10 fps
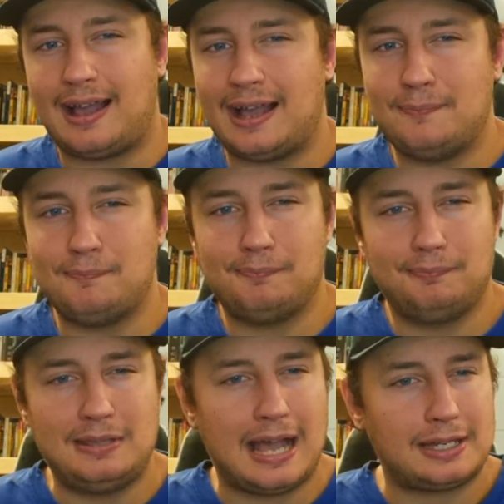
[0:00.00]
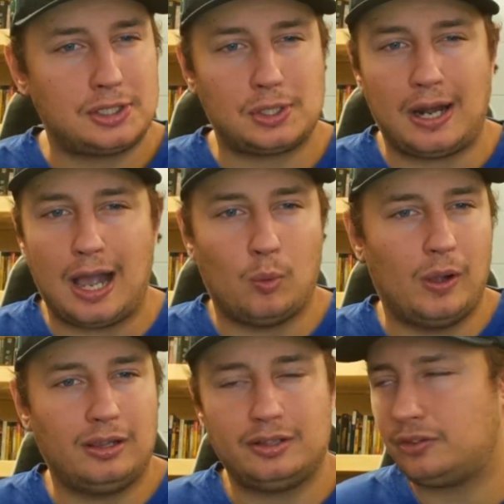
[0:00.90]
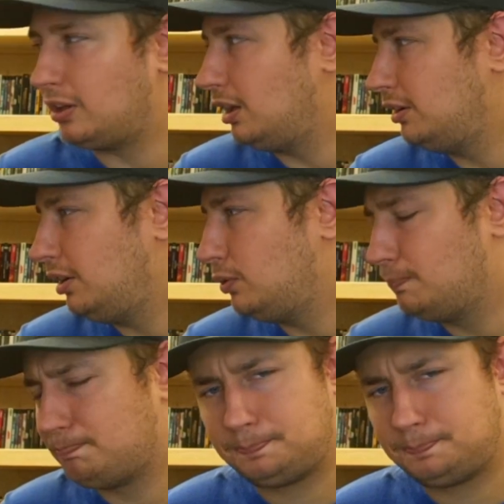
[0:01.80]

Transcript: I'm not sure how well it's going to do.